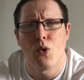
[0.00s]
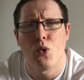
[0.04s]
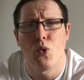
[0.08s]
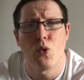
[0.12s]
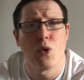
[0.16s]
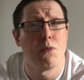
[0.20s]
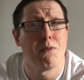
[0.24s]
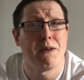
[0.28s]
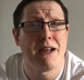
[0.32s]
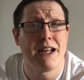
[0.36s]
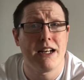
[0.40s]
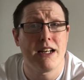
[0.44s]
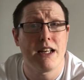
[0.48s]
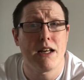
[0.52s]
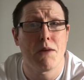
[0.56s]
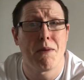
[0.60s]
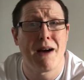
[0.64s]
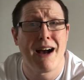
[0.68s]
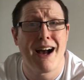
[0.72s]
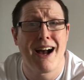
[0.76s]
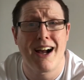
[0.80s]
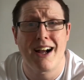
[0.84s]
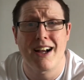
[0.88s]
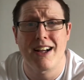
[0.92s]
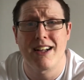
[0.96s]
media
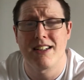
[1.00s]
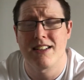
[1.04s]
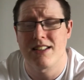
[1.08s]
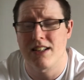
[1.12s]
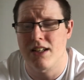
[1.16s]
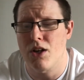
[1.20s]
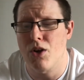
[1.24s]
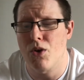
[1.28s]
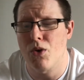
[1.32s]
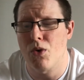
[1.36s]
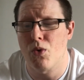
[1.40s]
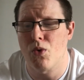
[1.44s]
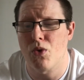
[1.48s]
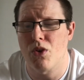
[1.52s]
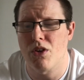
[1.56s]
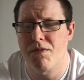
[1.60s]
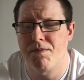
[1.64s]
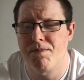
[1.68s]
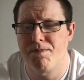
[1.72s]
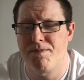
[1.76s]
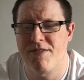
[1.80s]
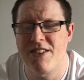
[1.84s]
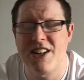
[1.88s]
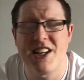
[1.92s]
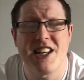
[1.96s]
packs, so all
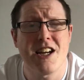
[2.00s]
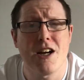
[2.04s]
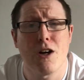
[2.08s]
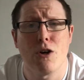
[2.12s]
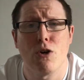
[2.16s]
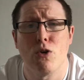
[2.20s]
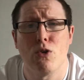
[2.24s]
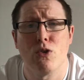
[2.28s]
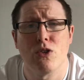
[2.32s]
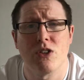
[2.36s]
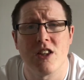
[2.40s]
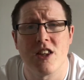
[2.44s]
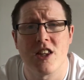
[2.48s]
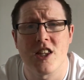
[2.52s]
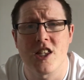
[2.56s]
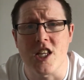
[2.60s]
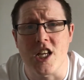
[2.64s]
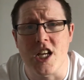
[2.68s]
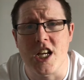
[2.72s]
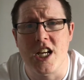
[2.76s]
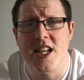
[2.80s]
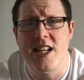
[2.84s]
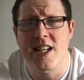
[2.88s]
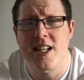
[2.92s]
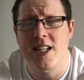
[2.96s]
the videos and
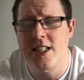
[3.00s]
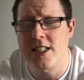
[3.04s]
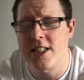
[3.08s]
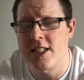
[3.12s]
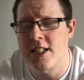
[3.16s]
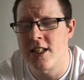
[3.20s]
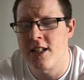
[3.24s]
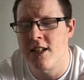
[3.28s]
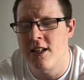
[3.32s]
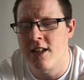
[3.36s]
things,